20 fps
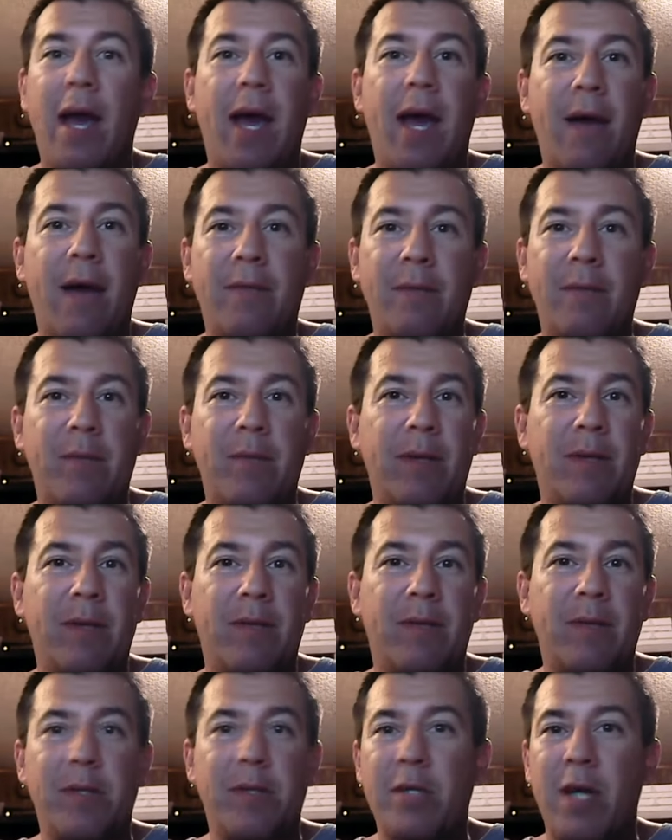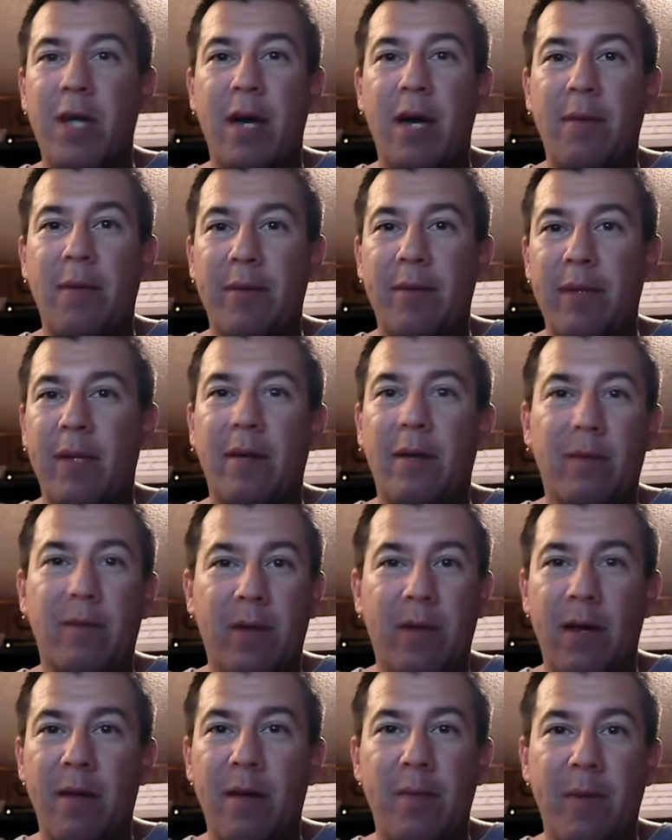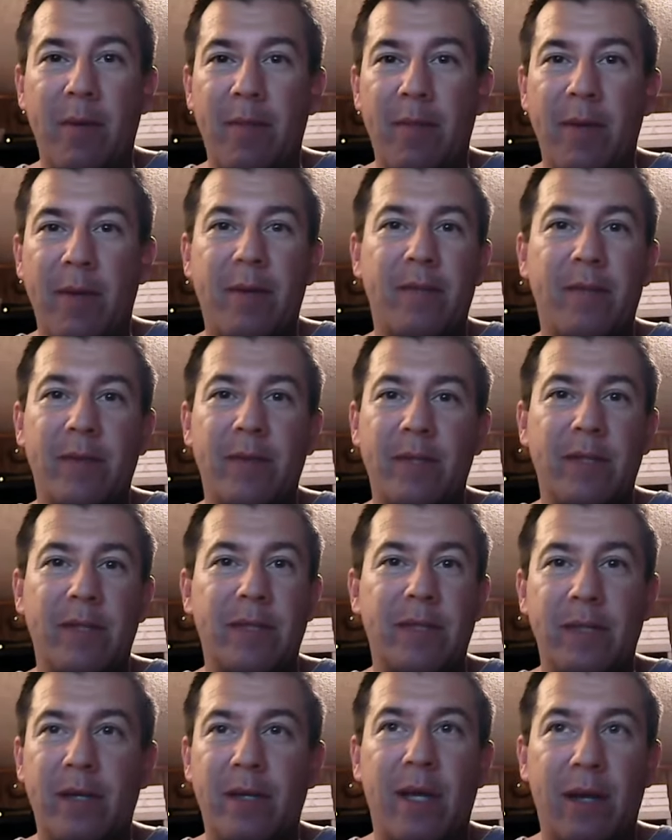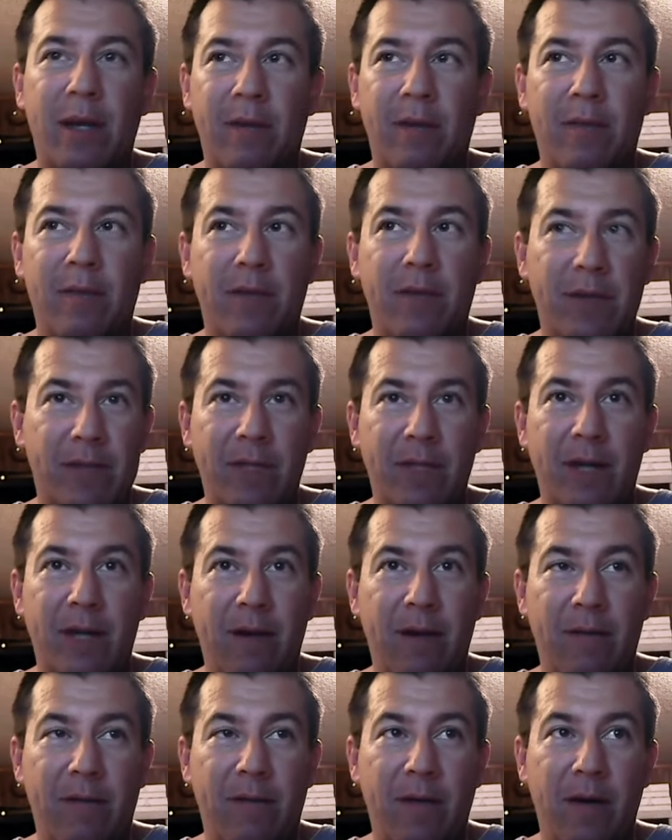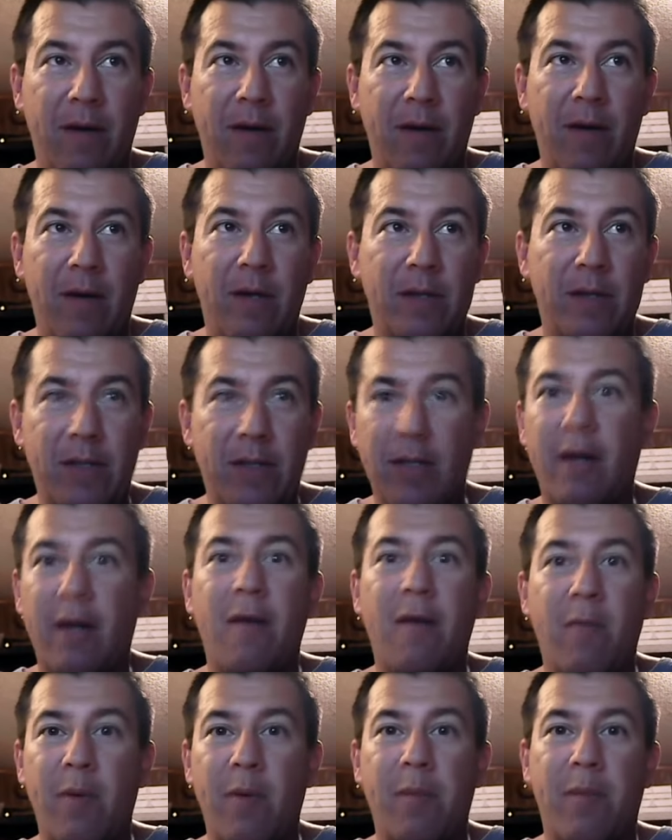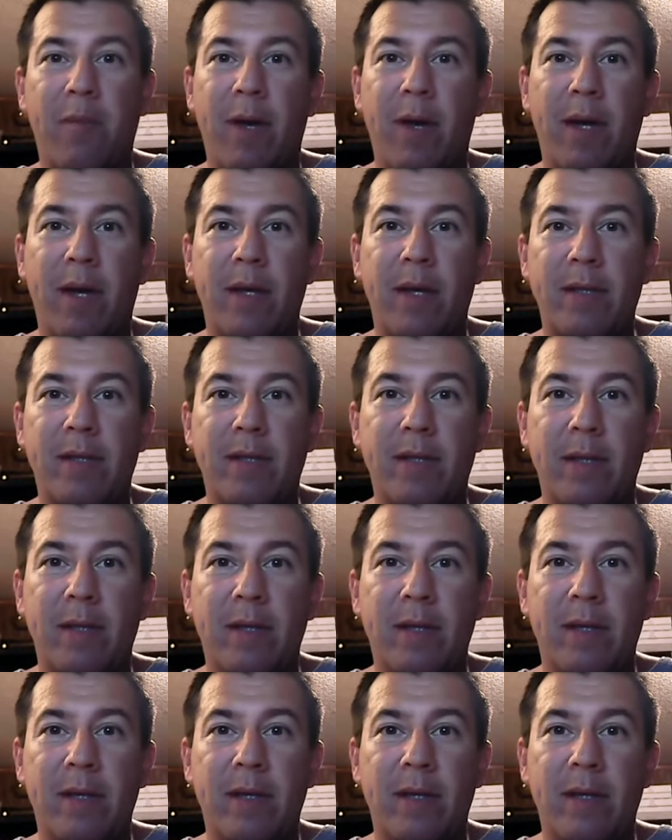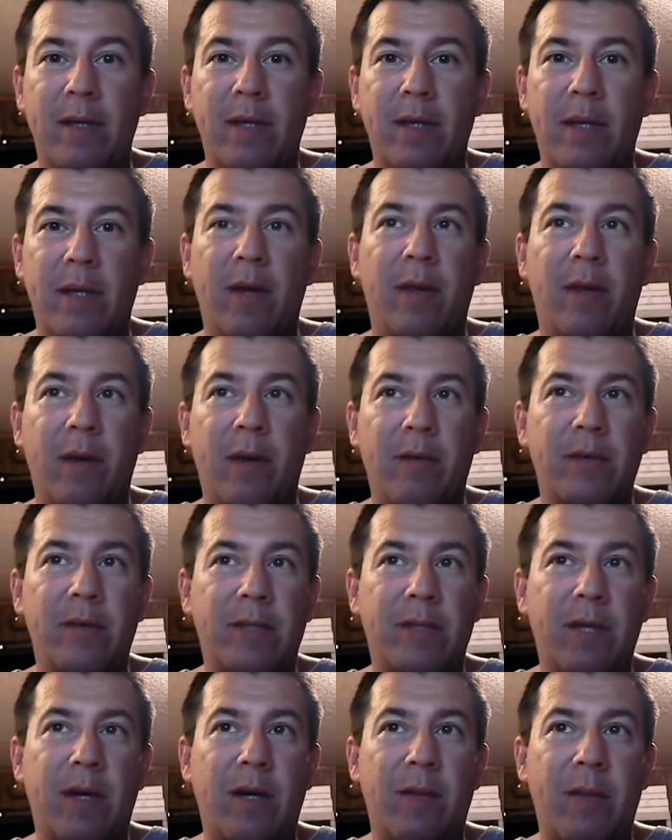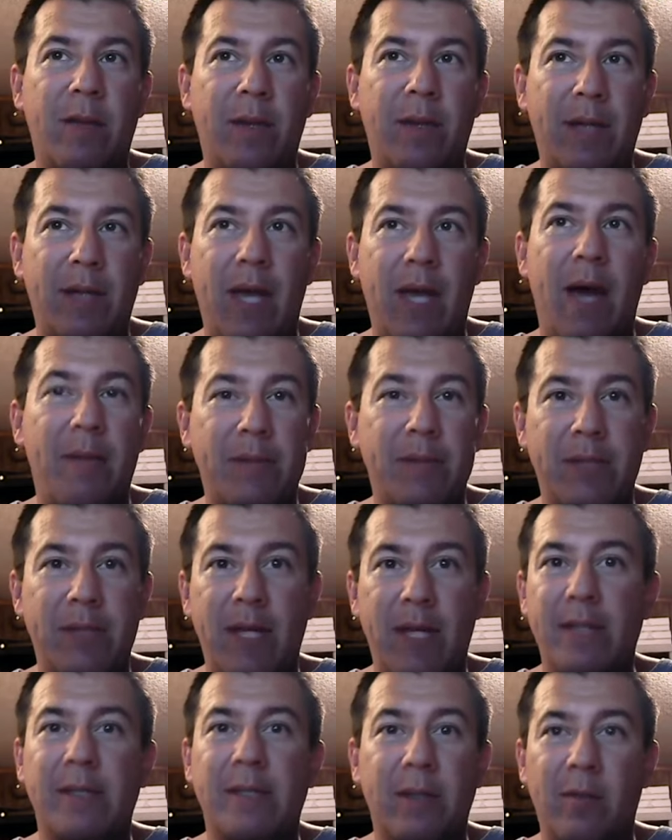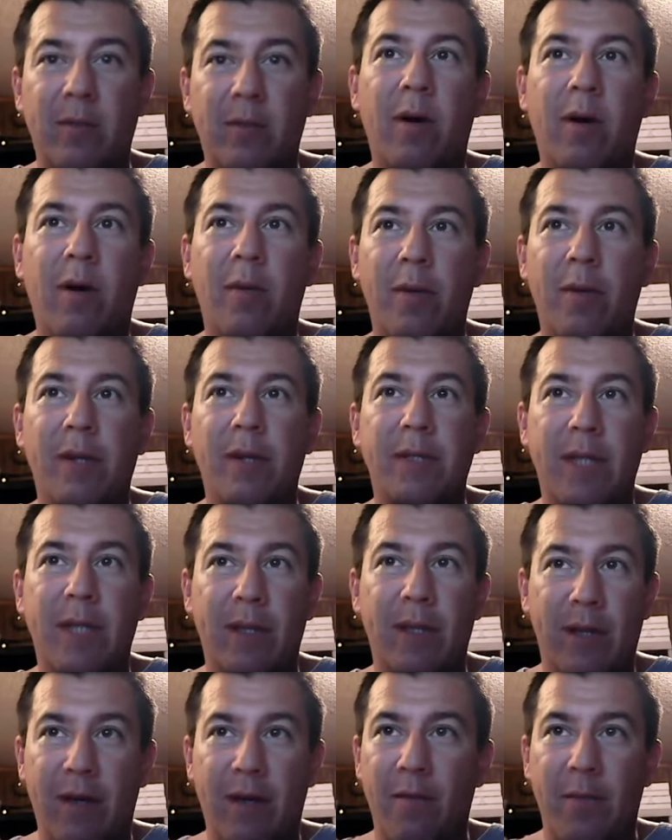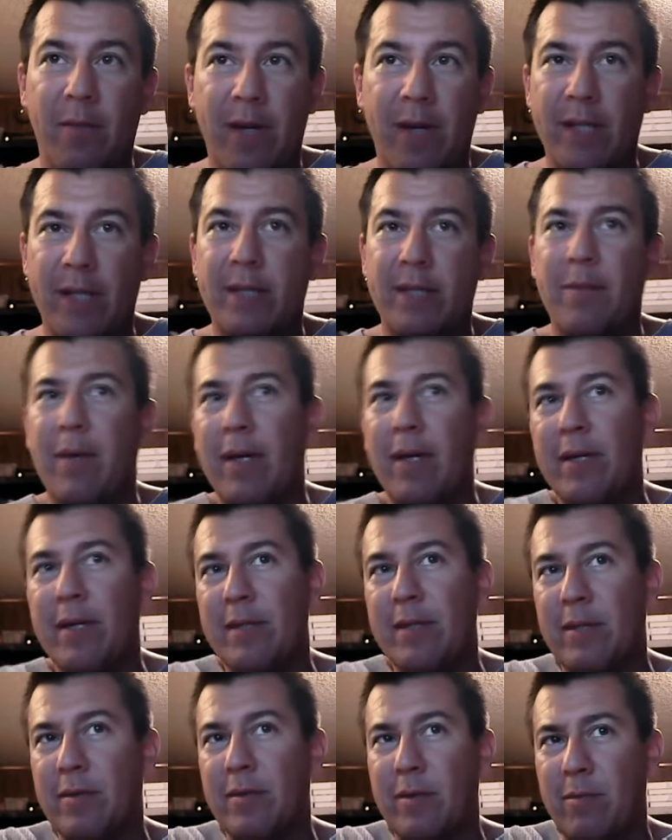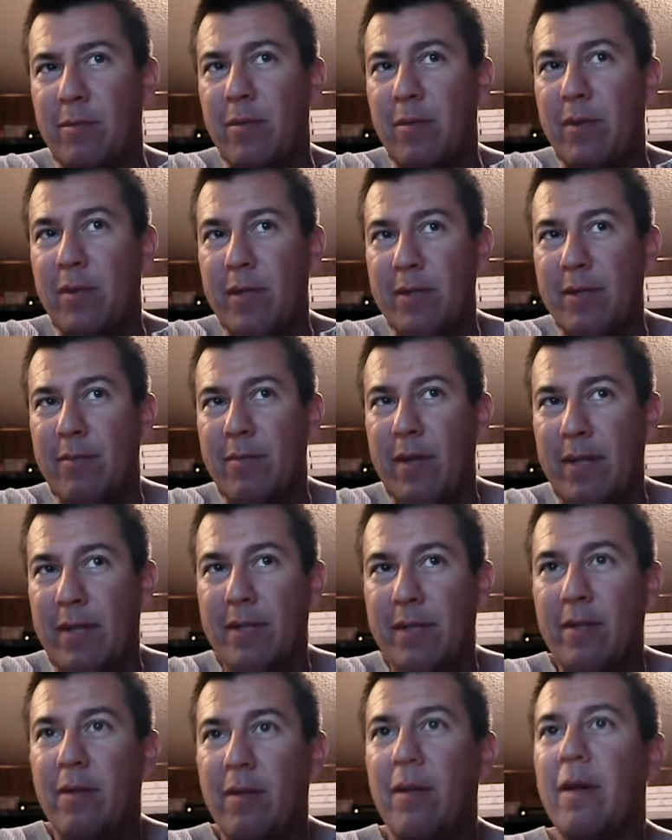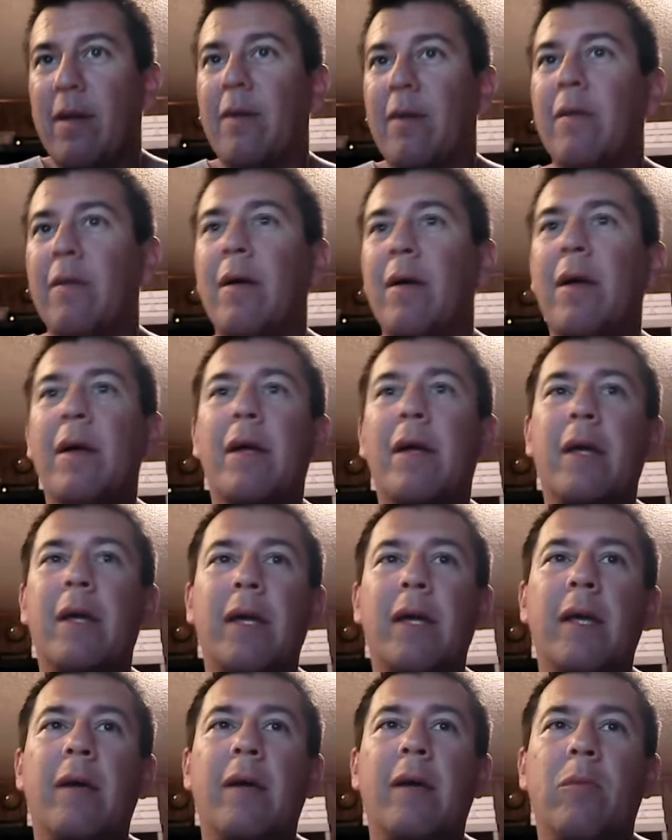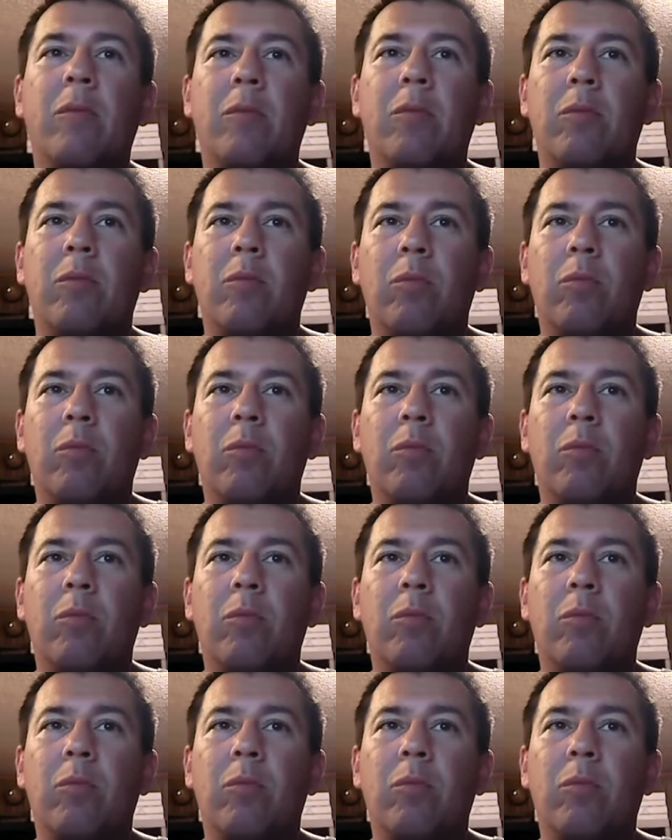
half the money for the job, and they don't care about benefits because they're getting free stuff, so the government pays. They always talk about the Amazons and the Walmarts, how the government has to pay because those employees make so low.